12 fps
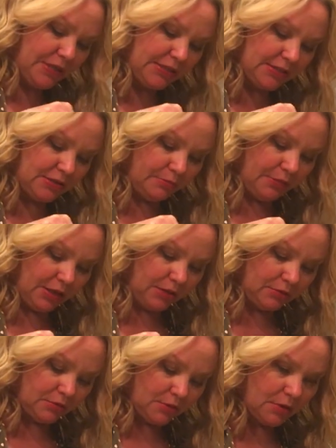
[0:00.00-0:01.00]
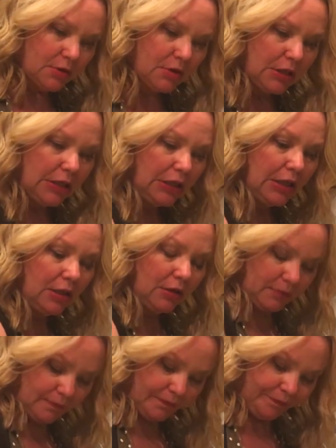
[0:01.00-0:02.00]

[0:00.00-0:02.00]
pieces of meat need